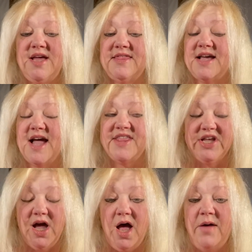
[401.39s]
They got
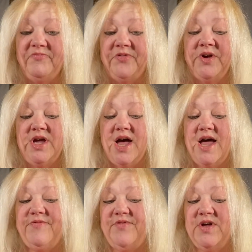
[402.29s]
the umph
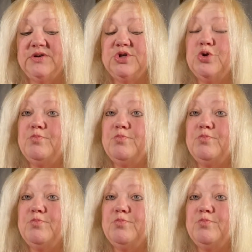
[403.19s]
I feel to